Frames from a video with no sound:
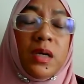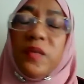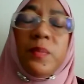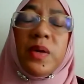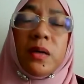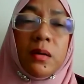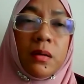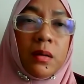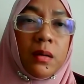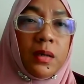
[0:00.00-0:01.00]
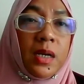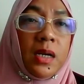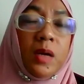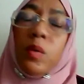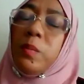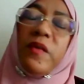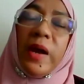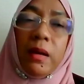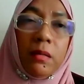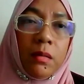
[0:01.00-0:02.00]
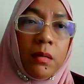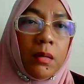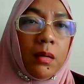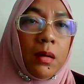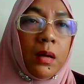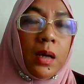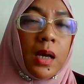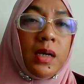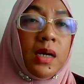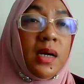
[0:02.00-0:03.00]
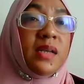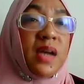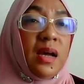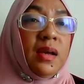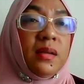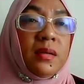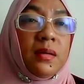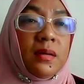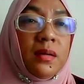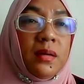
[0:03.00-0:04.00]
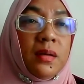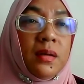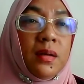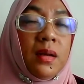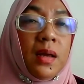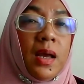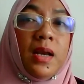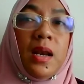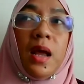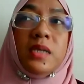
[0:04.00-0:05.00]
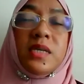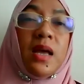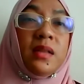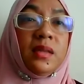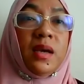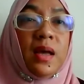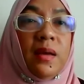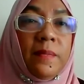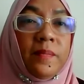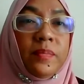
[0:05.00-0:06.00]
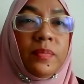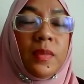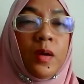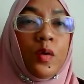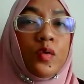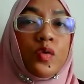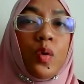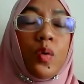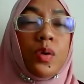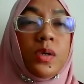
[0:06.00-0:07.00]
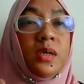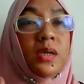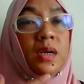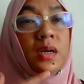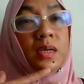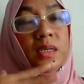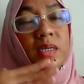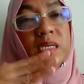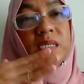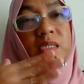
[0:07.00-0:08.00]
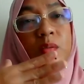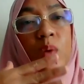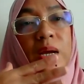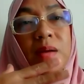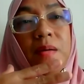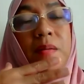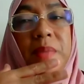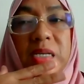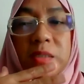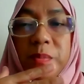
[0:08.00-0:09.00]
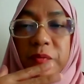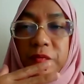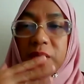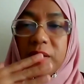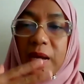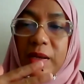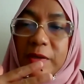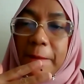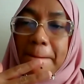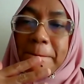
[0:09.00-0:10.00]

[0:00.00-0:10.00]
give him beer, then he will be fine and the guy died and it's a healthy guy so this is what makes me feel that